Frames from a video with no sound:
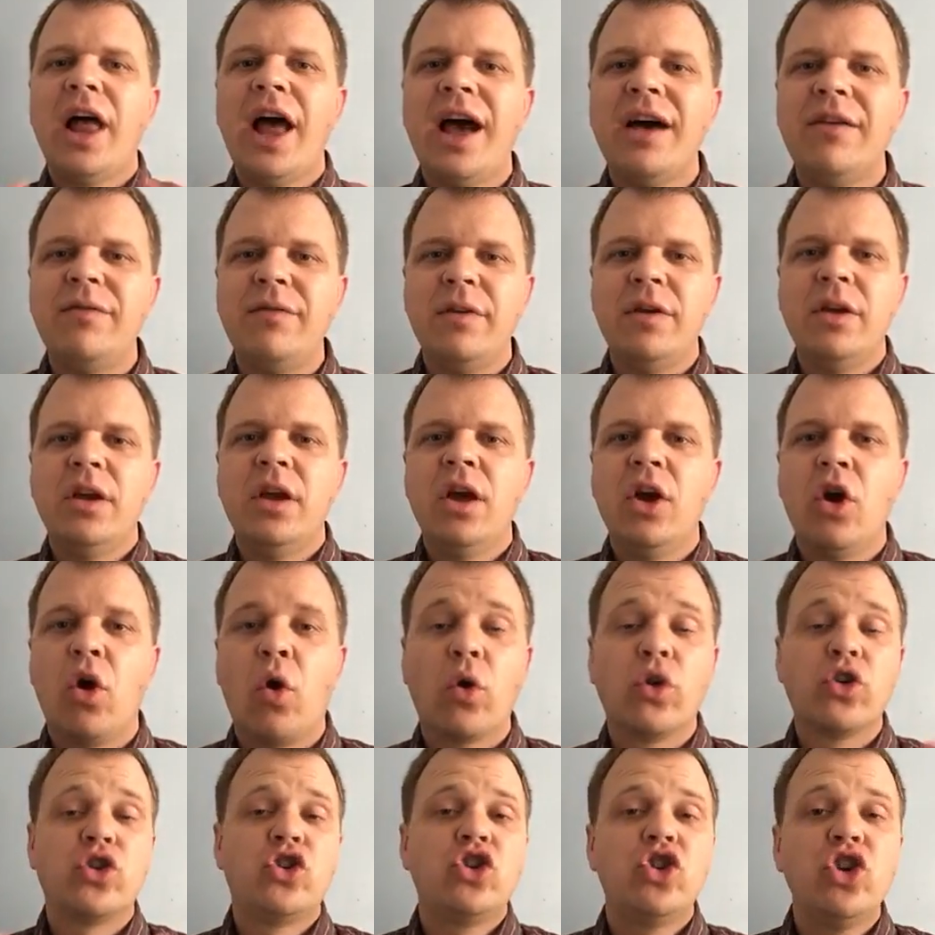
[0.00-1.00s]
have,
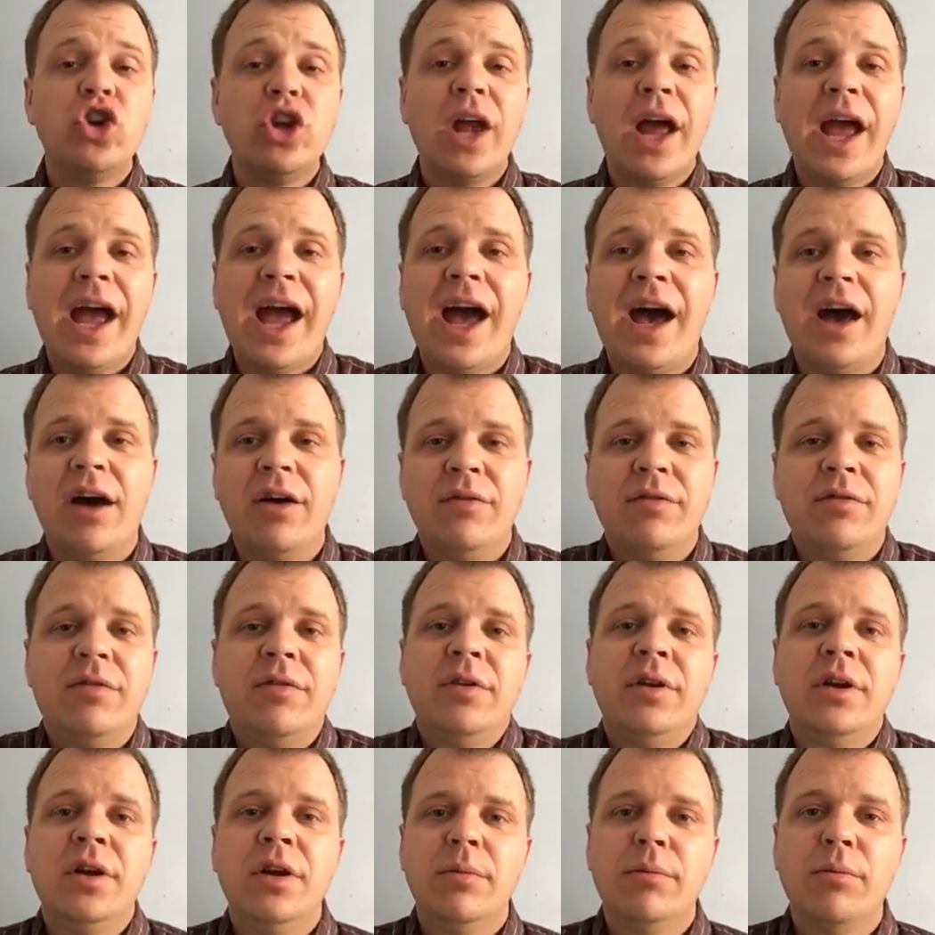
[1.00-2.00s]
or should have,
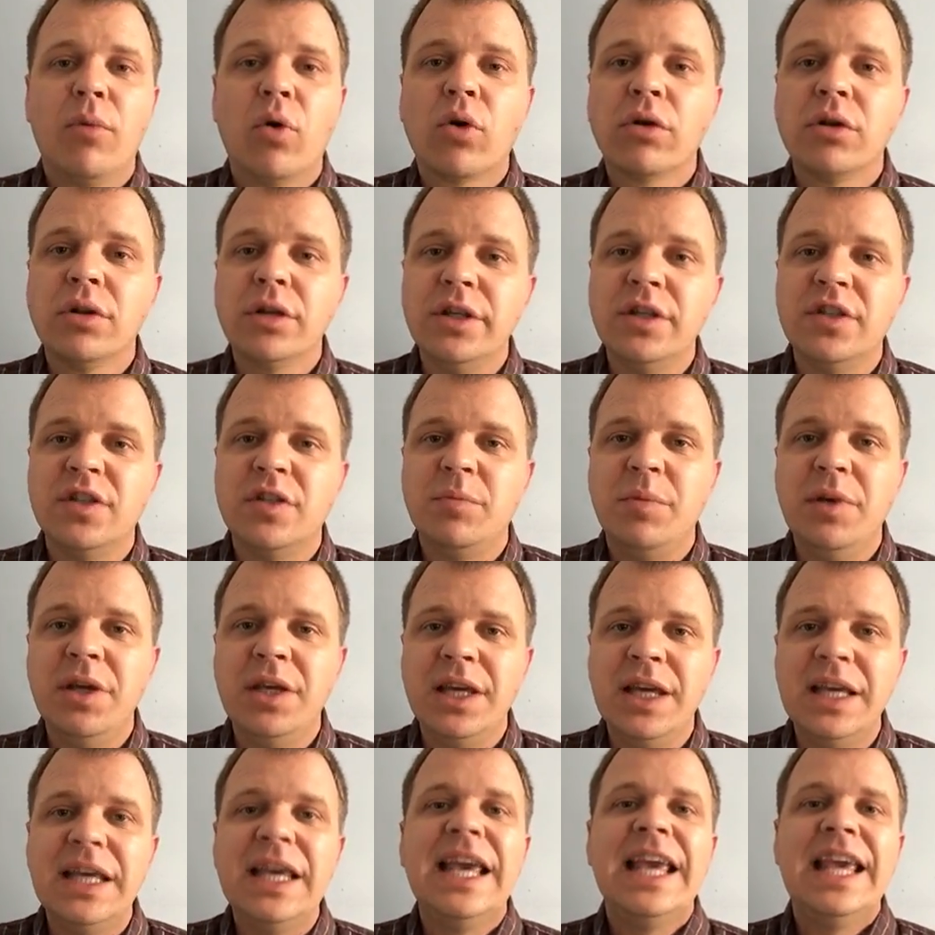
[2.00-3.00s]
morally
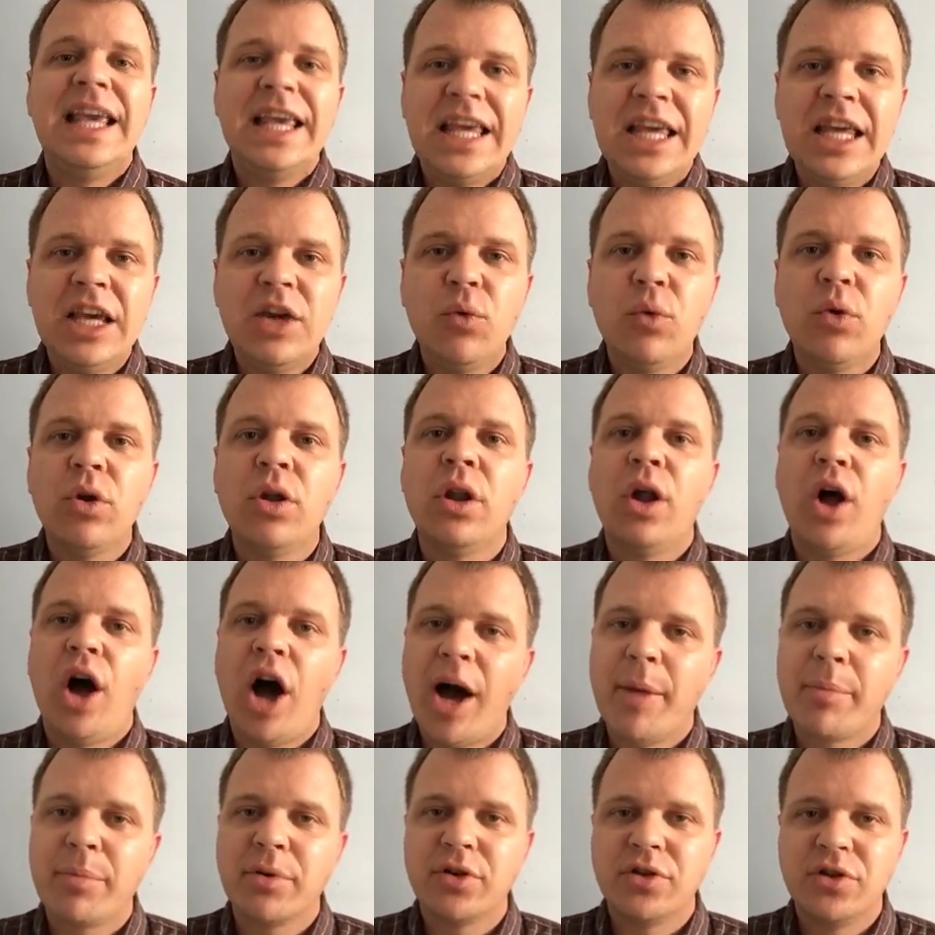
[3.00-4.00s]
speaking, equal
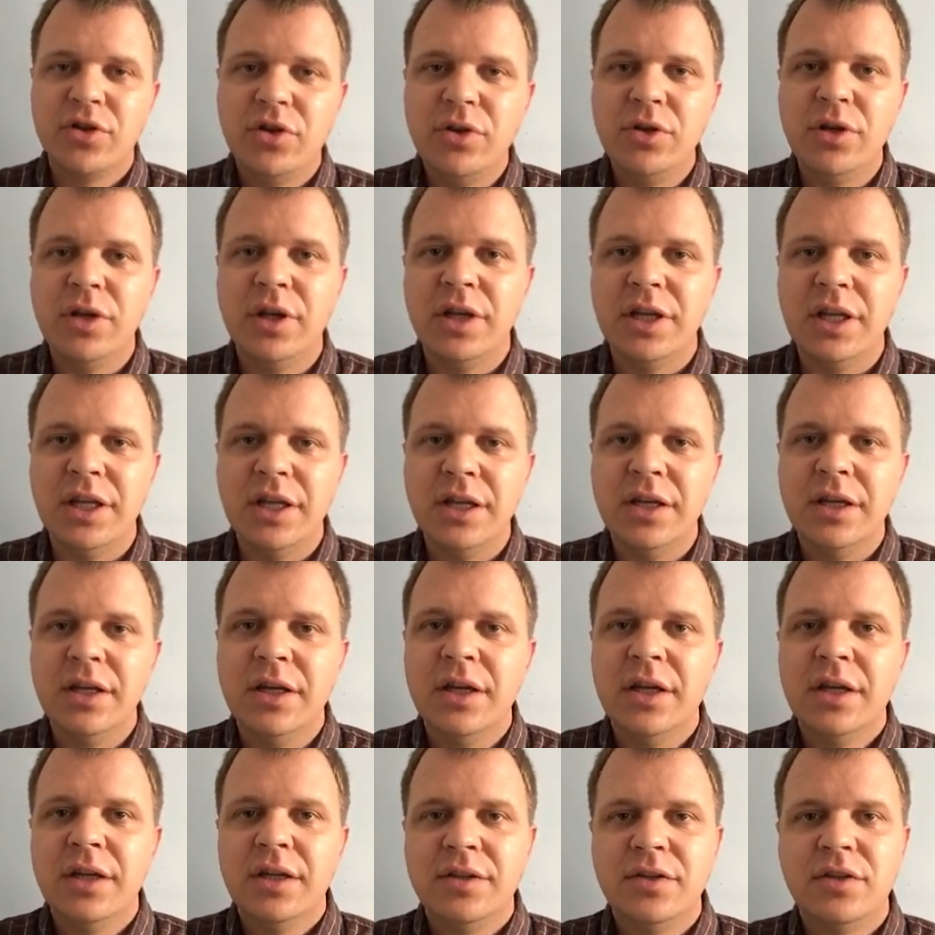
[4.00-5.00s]
opportunity
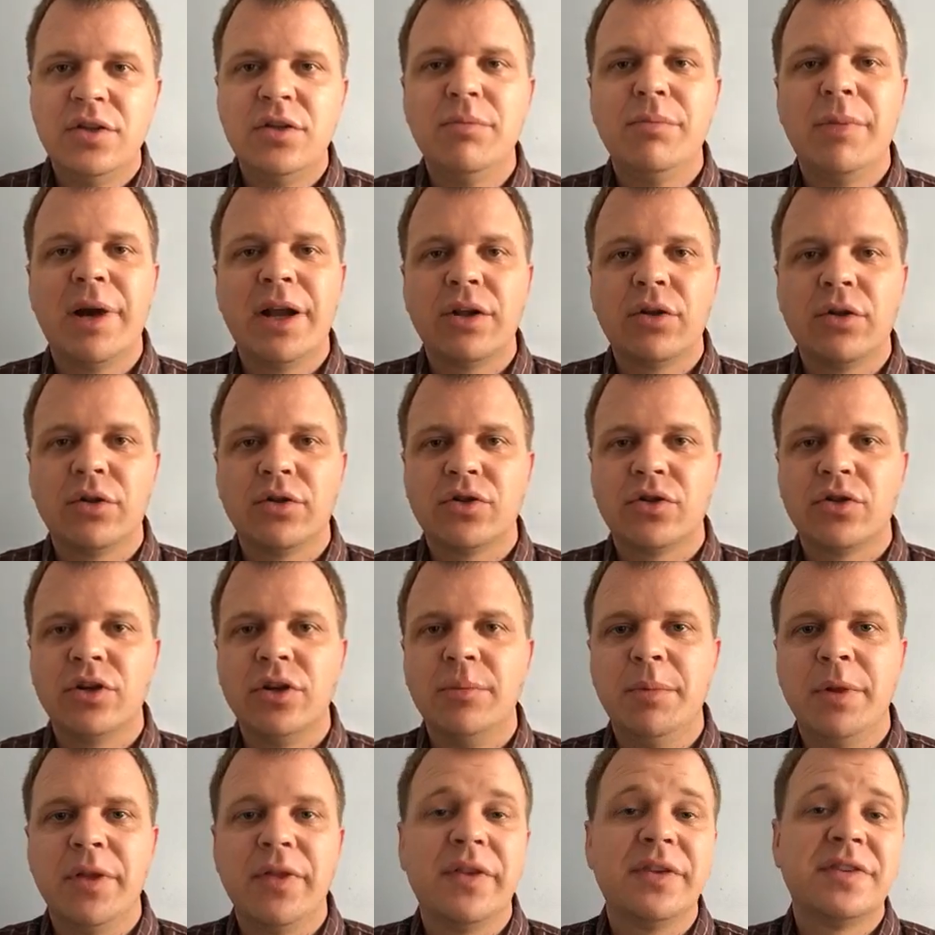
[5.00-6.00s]
to medical
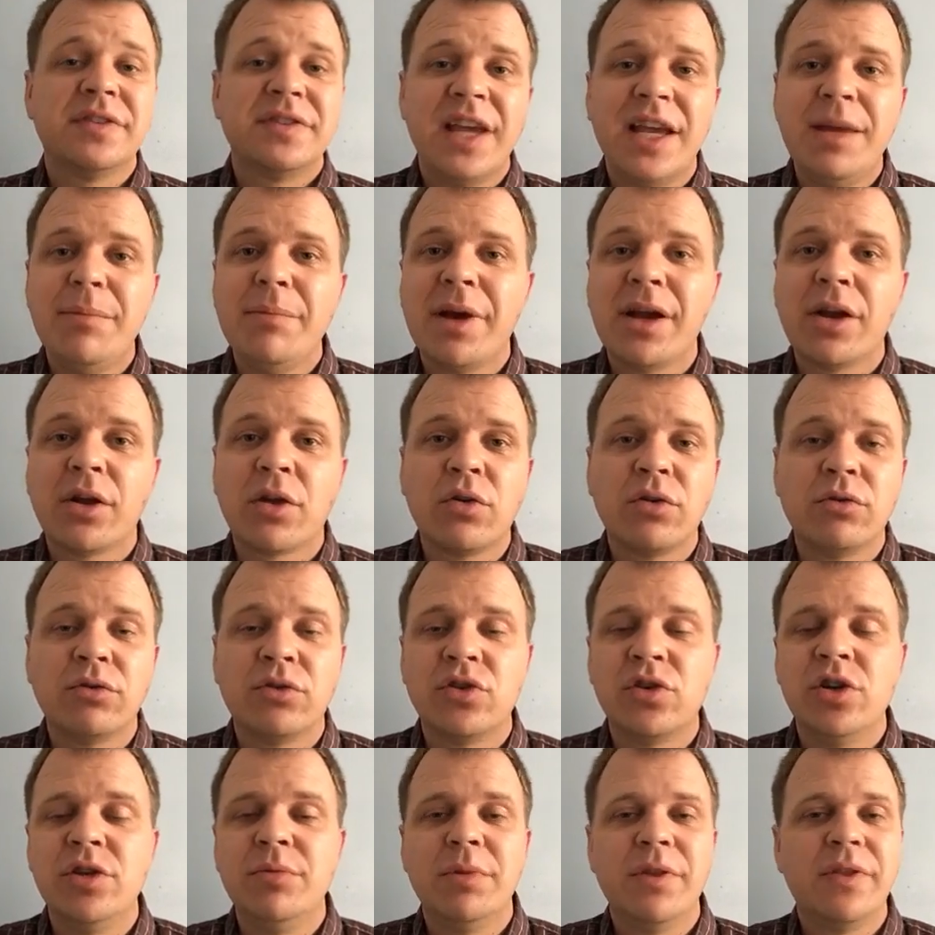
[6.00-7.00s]
treatment, the same medical
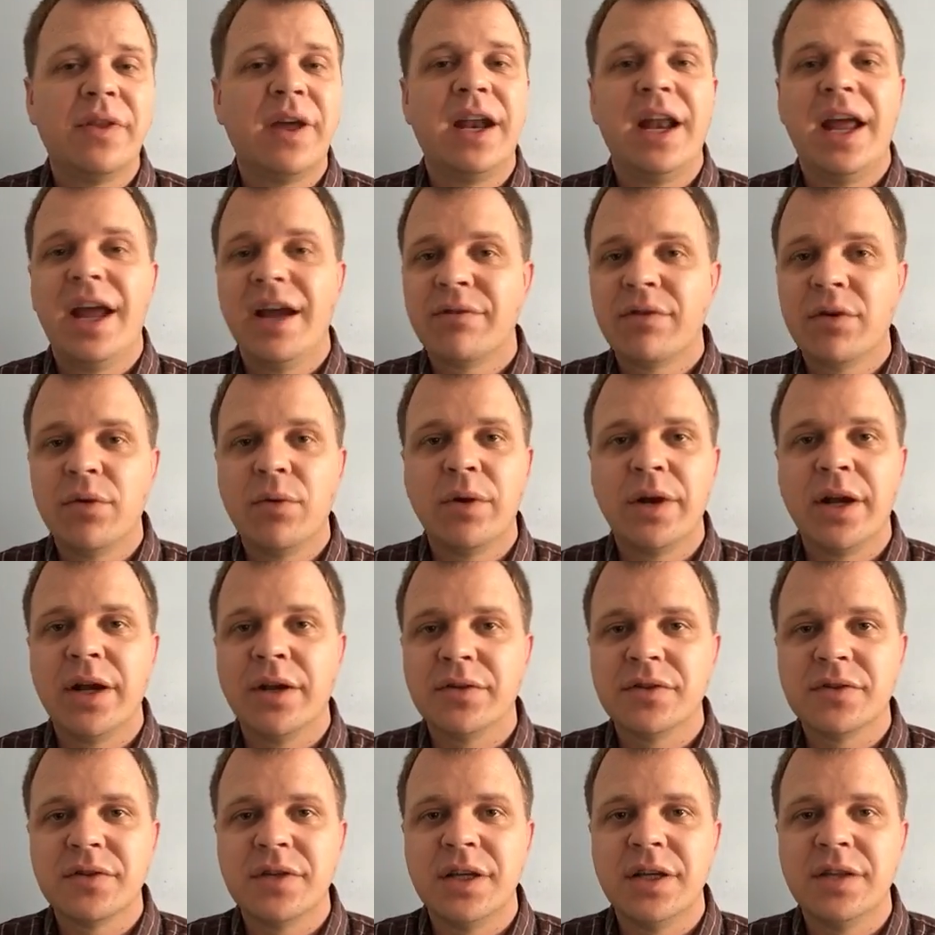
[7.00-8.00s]
treatment that everyone
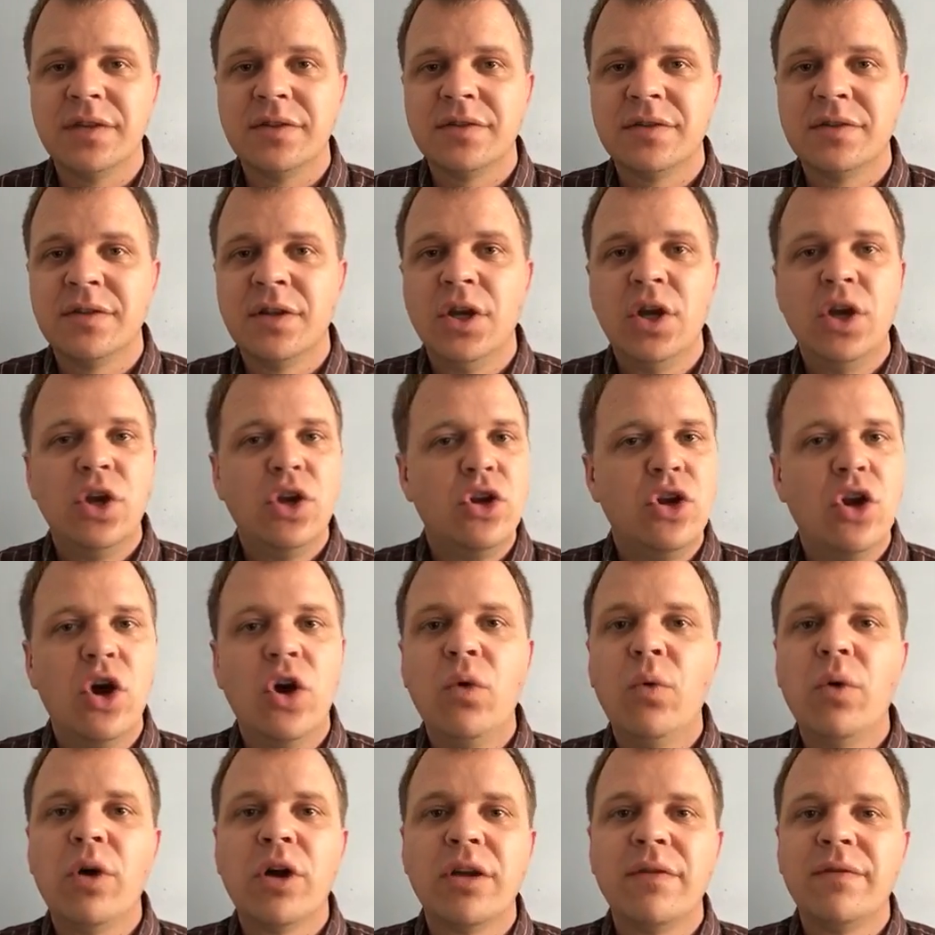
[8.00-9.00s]
else gets.
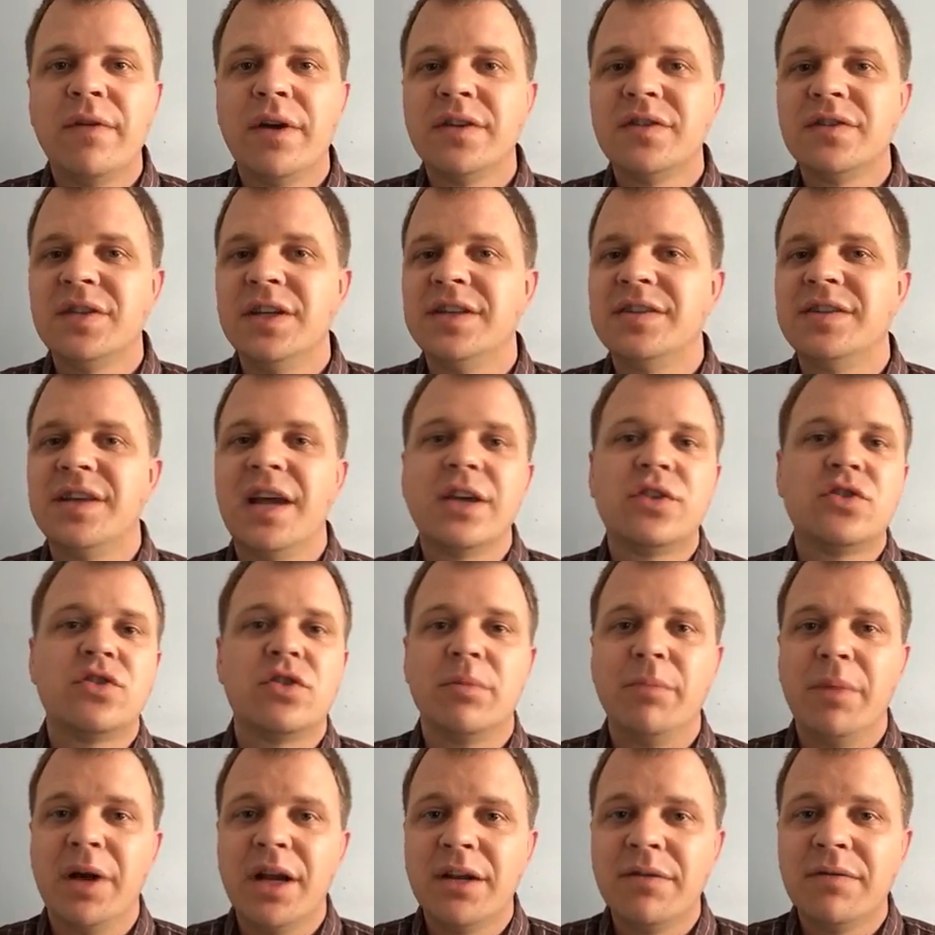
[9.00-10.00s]
No one of us gets
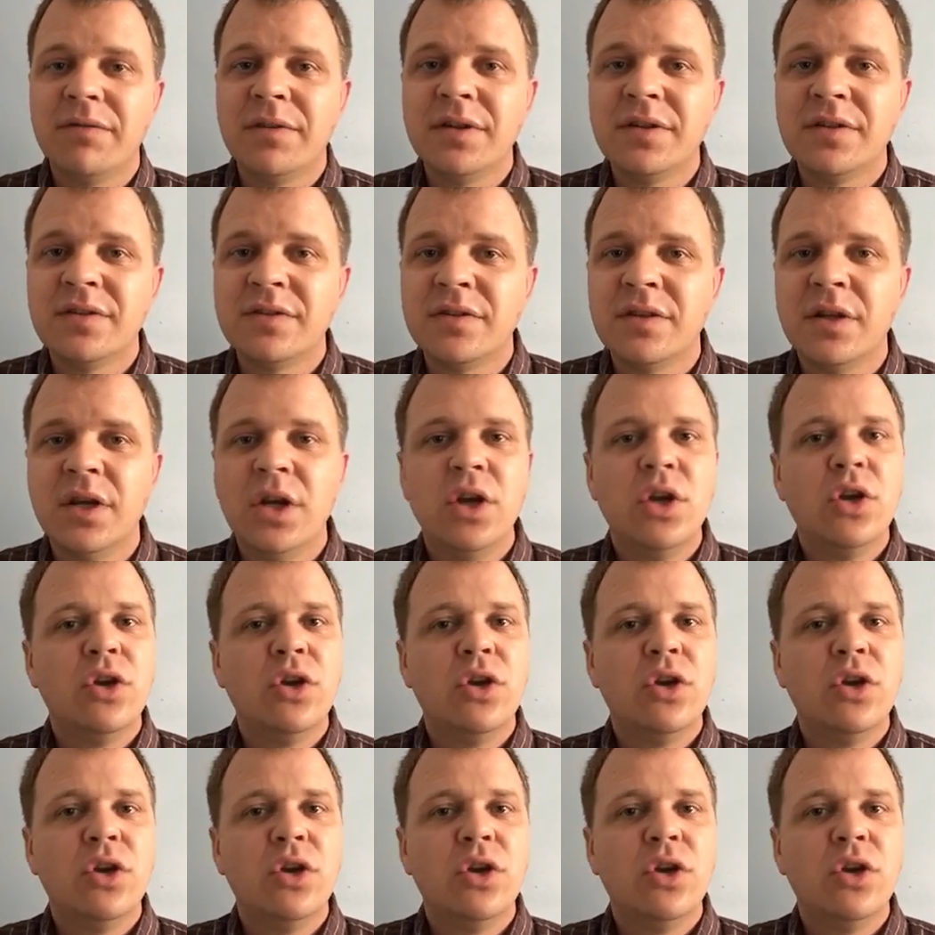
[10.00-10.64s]
extra benefits.